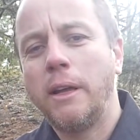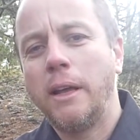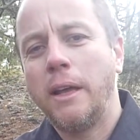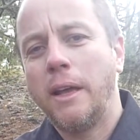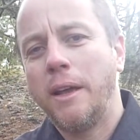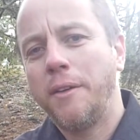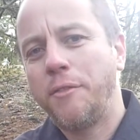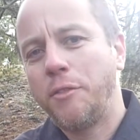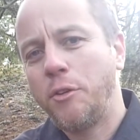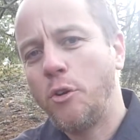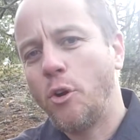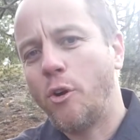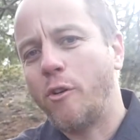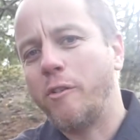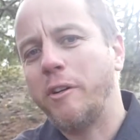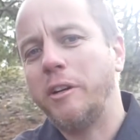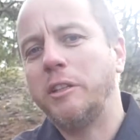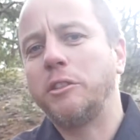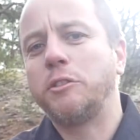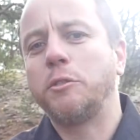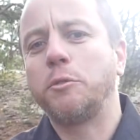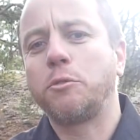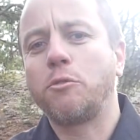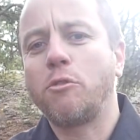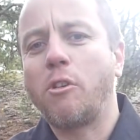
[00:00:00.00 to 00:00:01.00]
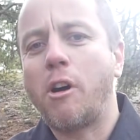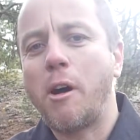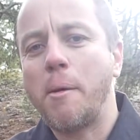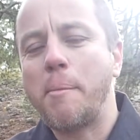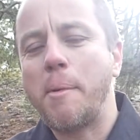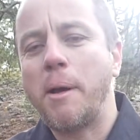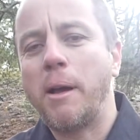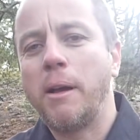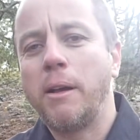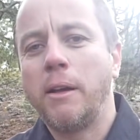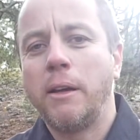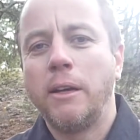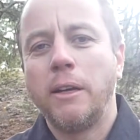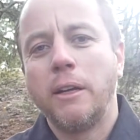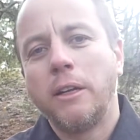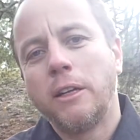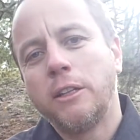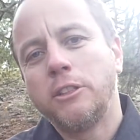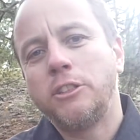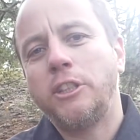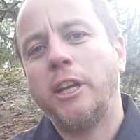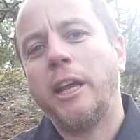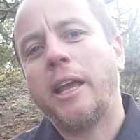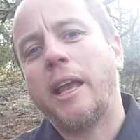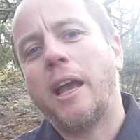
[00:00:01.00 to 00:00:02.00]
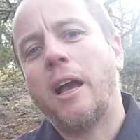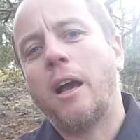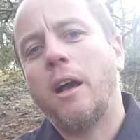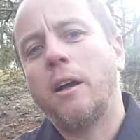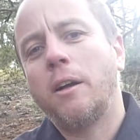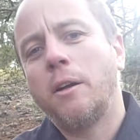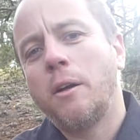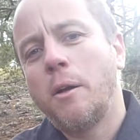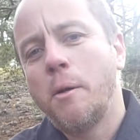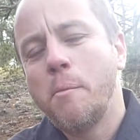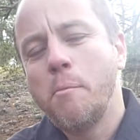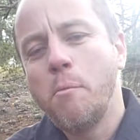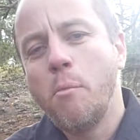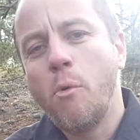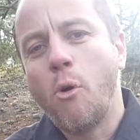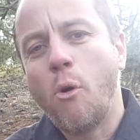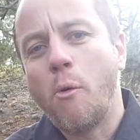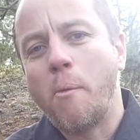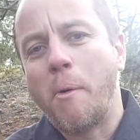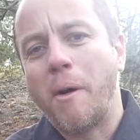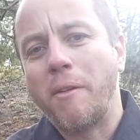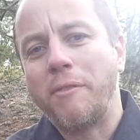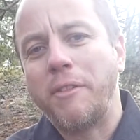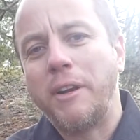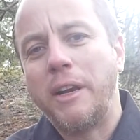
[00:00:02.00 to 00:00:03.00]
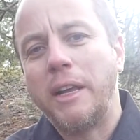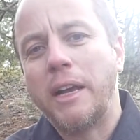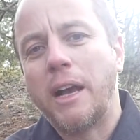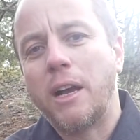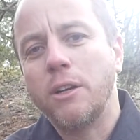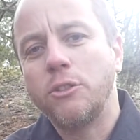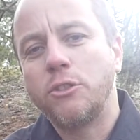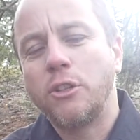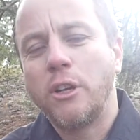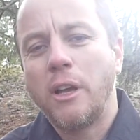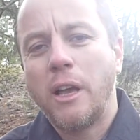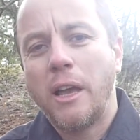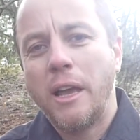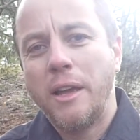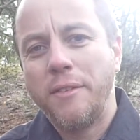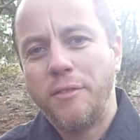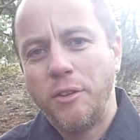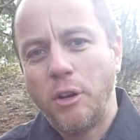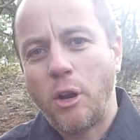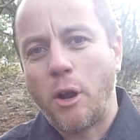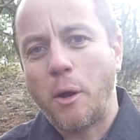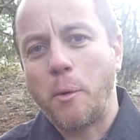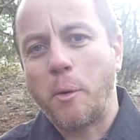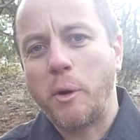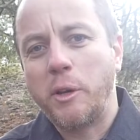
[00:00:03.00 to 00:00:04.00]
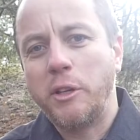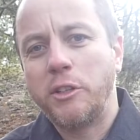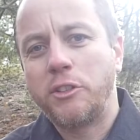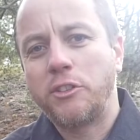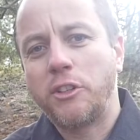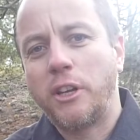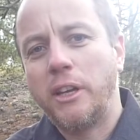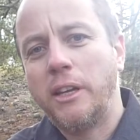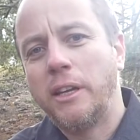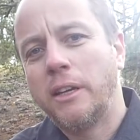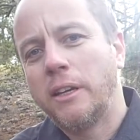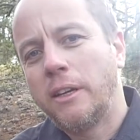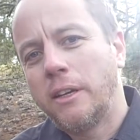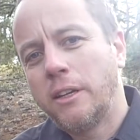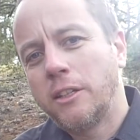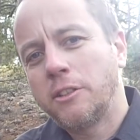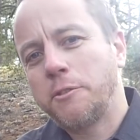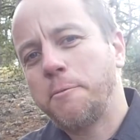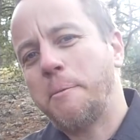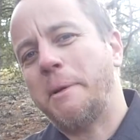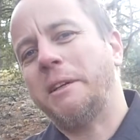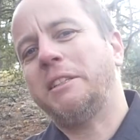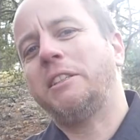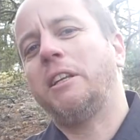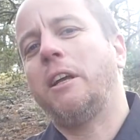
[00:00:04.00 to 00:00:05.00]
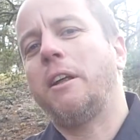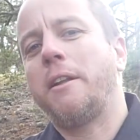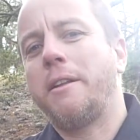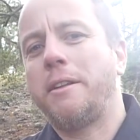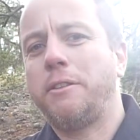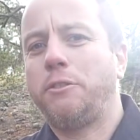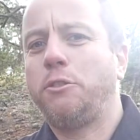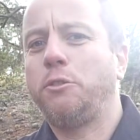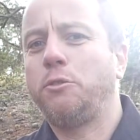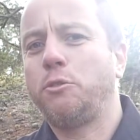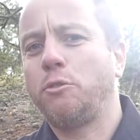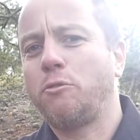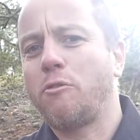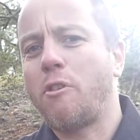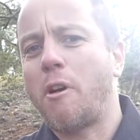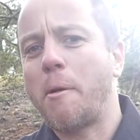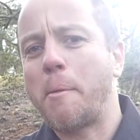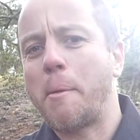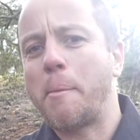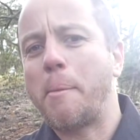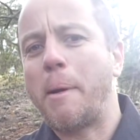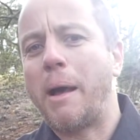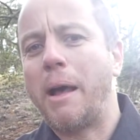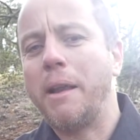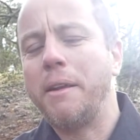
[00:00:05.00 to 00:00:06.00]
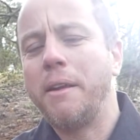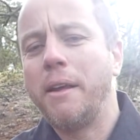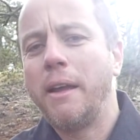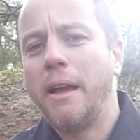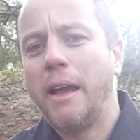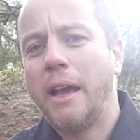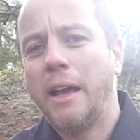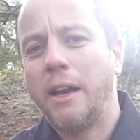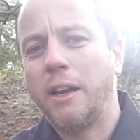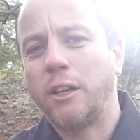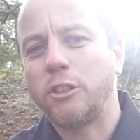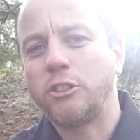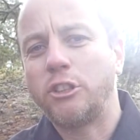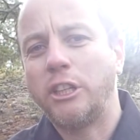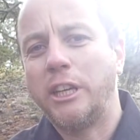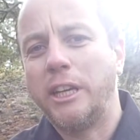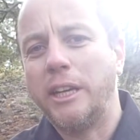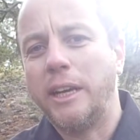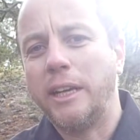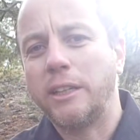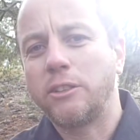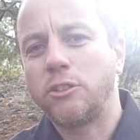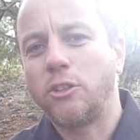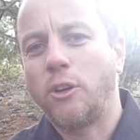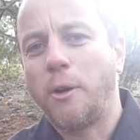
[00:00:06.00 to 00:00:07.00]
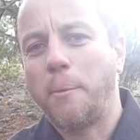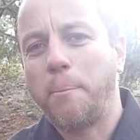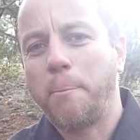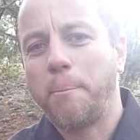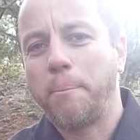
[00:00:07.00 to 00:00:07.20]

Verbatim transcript: If you're not already a subscriber, check out more of my videos. If you like what you see, smash down that subscriber button, and I'll see you next time.